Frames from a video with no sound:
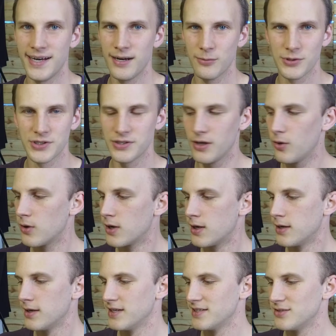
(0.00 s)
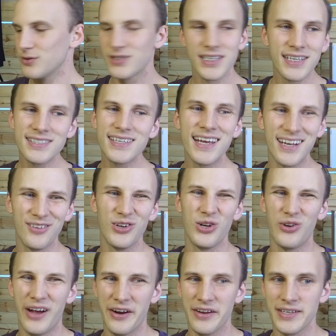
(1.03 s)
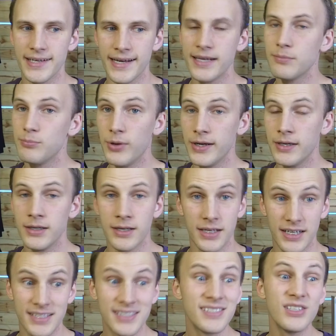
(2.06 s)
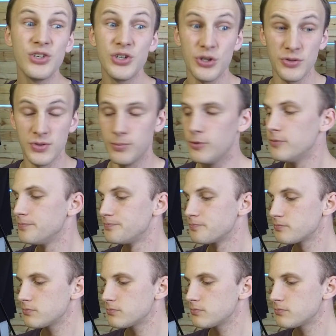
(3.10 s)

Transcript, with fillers: now or so. And so it's getting a little out of date, but it's still usable.